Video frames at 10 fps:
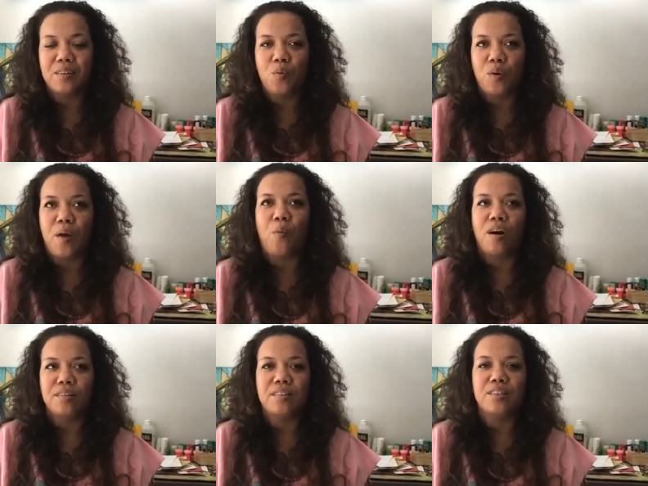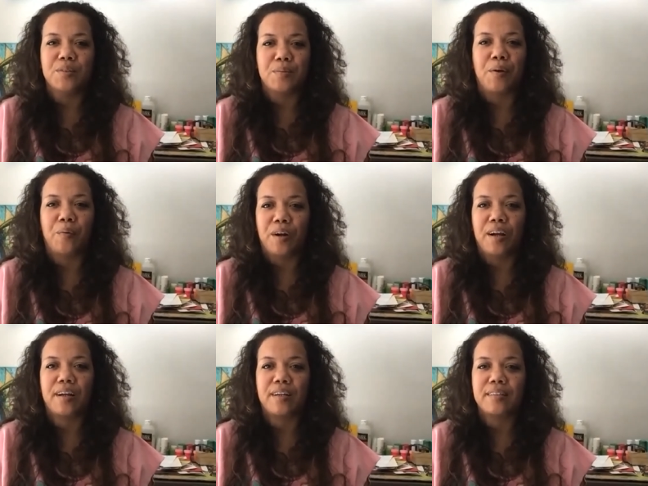what I want to do with my
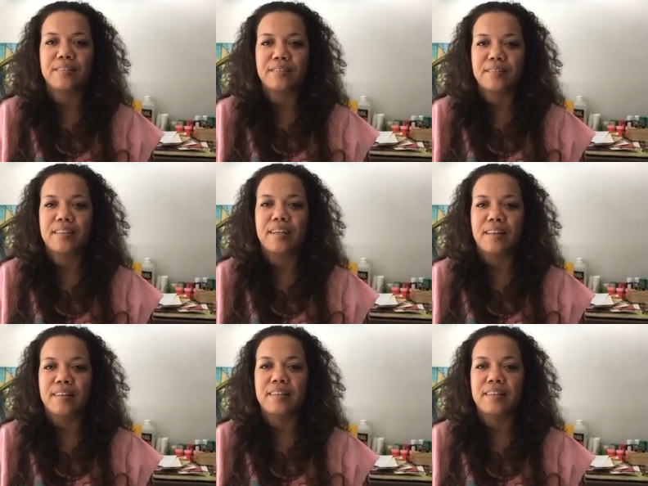work. And